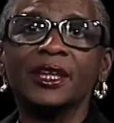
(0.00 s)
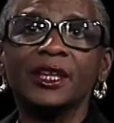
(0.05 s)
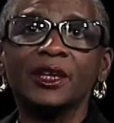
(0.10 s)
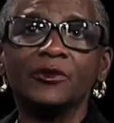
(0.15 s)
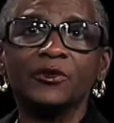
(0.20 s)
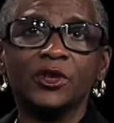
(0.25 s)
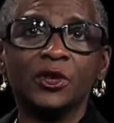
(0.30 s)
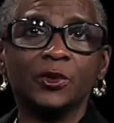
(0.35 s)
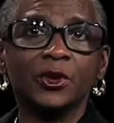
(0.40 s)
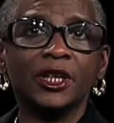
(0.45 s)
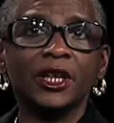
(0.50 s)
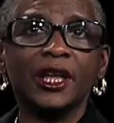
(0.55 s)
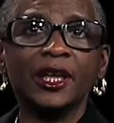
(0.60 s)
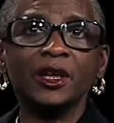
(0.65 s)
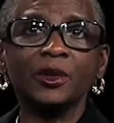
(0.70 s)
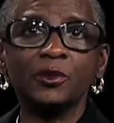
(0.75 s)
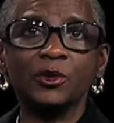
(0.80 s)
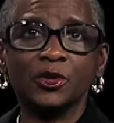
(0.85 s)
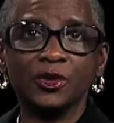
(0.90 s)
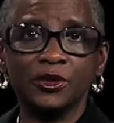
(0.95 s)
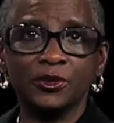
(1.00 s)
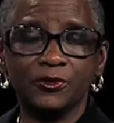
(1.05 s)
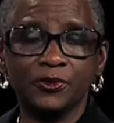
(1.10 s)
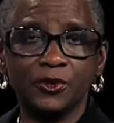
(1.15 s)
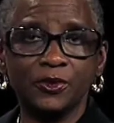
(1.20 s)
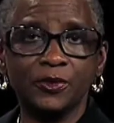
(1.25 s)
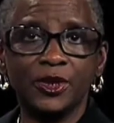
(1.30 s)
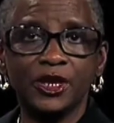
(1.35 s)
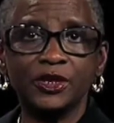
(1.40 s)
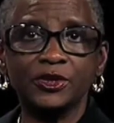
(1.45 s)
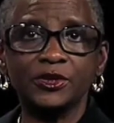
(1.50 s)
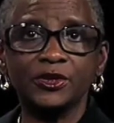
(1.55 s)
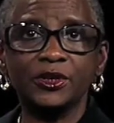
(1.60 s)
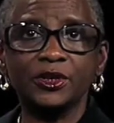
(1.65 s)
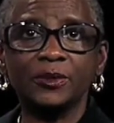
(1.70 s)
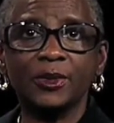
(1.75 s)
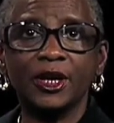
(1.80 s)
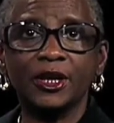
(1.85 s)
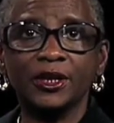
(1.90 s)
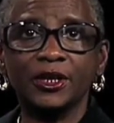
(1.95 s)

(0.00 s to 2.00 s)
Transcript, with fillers: If you would like more information about